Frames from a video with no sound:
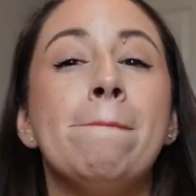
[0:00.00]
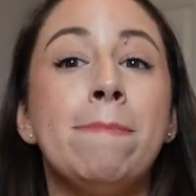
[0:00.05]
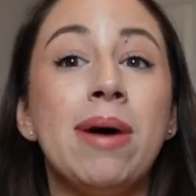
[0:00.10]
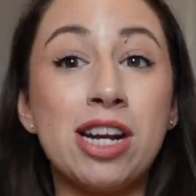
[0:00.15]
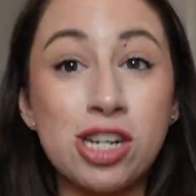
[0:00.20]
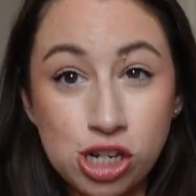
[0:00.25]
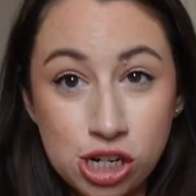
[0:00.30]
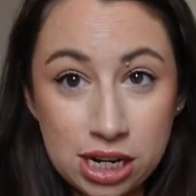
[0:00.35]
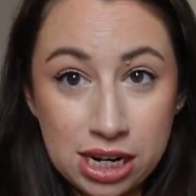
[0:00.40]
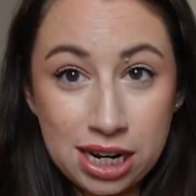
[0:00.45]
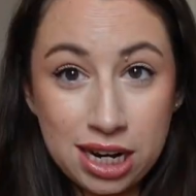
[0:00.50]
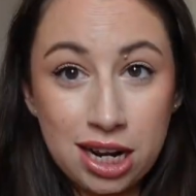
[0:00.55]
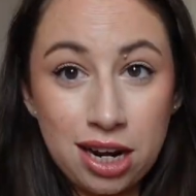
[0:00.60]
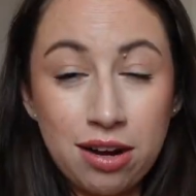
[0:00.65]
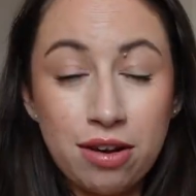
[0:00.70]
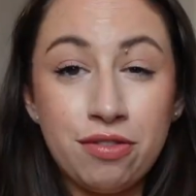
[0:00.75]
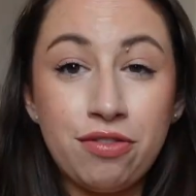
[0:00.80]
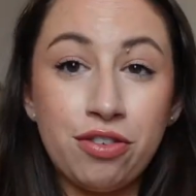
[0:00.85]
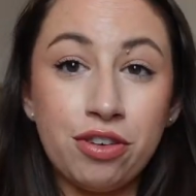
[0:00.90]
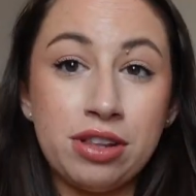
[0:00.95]

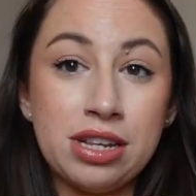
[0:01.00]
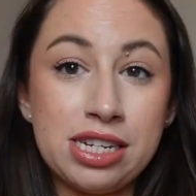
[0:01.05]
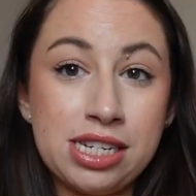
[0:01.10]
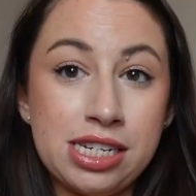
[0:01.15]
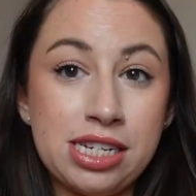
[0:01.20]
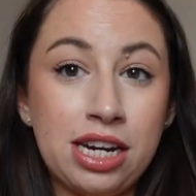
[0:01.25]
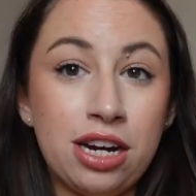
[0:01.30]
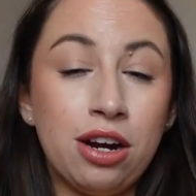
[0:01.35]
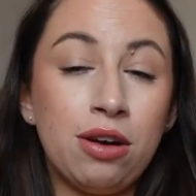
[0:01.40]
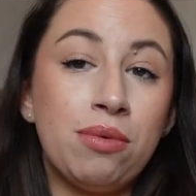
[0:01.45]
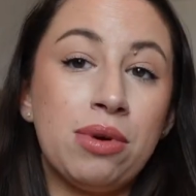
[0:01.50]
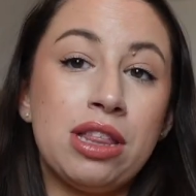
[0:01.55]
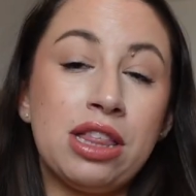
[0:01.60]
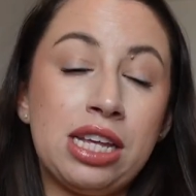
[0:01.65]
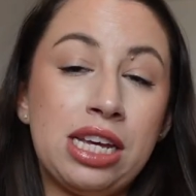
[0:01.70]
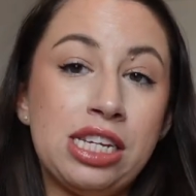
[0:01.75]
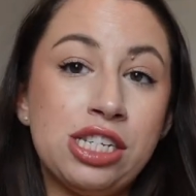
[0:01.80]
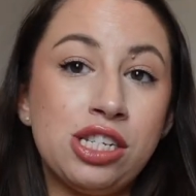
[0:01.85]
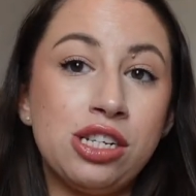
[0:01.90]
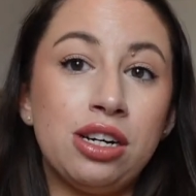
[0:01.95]
budgeting for this year with
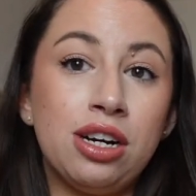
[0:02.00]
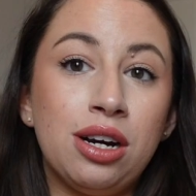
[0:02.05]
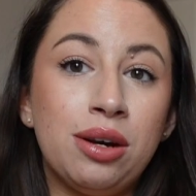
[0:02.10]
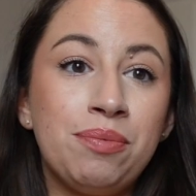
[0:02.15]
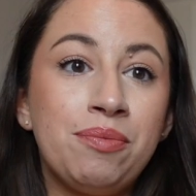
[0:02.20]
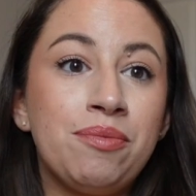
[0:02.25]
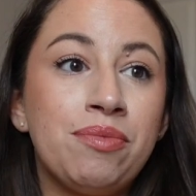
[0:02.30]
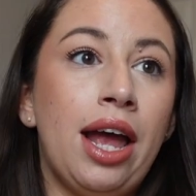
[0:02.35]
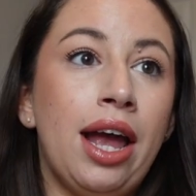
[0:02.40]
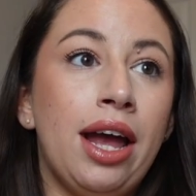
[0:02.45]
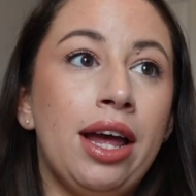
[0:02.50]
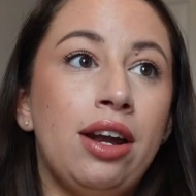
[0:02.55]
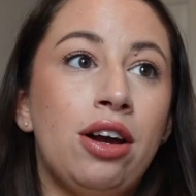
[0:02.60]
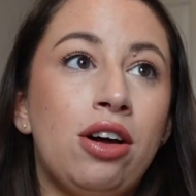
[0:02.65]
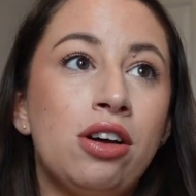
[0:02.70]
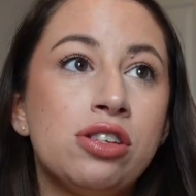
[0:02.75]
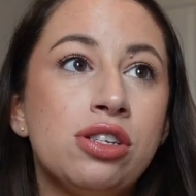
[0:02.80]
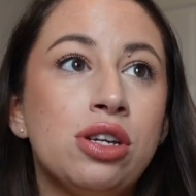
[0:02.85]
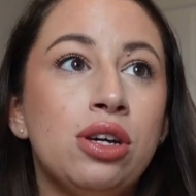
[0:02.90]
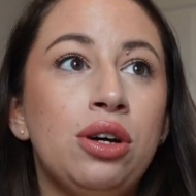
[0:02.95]
Easter and
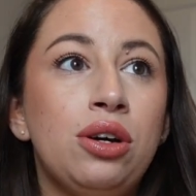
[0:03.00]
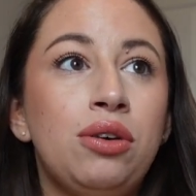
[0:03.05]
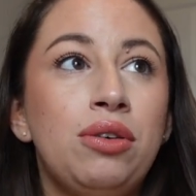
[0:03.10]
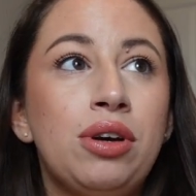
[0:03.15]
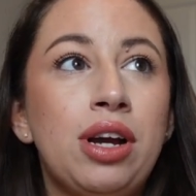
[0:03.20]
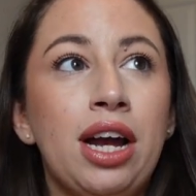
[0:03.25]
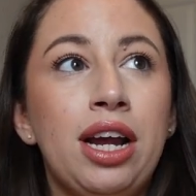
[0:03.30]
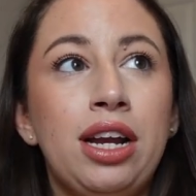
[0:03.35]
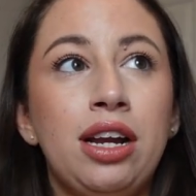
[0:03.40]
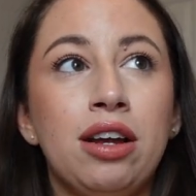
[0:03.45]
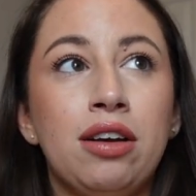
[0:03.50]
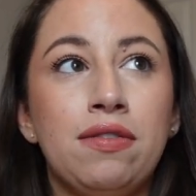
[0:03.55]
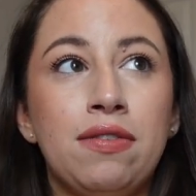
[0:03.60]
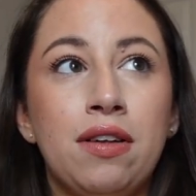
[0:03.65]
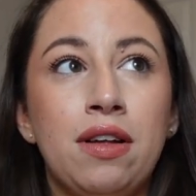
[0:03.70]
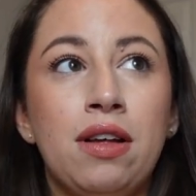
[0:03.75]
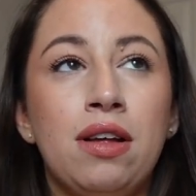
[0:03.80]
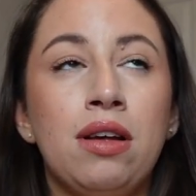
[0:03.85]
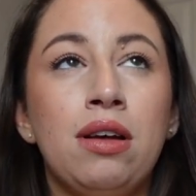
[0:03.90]
also kind of